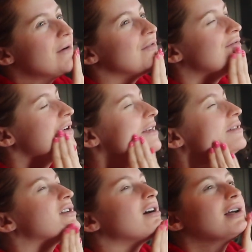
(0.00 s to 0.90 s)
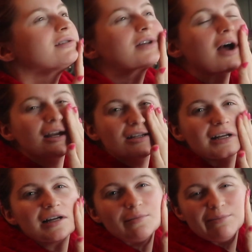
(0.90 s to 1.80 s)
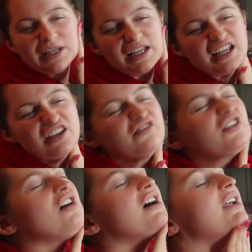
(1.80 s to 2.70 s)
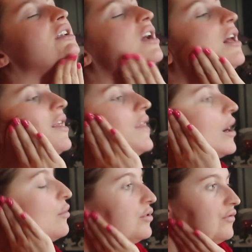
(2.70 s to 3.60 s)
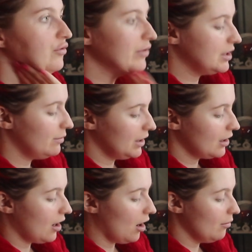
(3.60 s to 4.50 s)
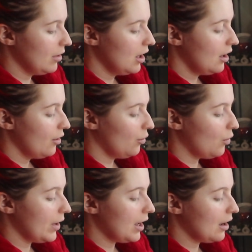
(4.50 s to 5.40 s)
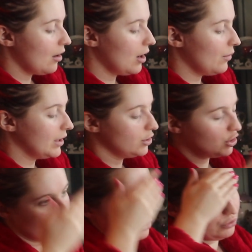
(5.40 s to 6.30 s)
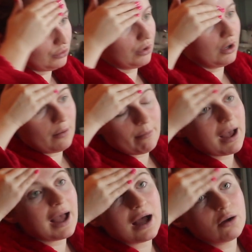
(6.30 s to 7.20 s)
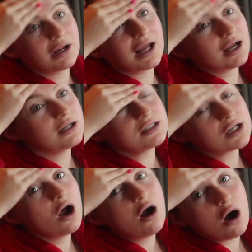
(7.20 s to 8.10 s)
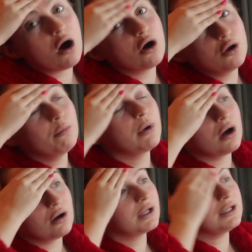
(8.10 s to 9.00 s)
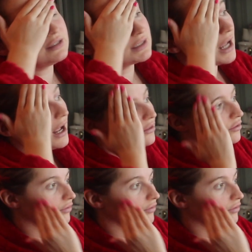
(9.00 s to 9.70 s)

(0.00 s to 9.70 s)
Valentine's, kind of like a mini gift guide that would have already been up, where I went to Poundland, Home Bargains and The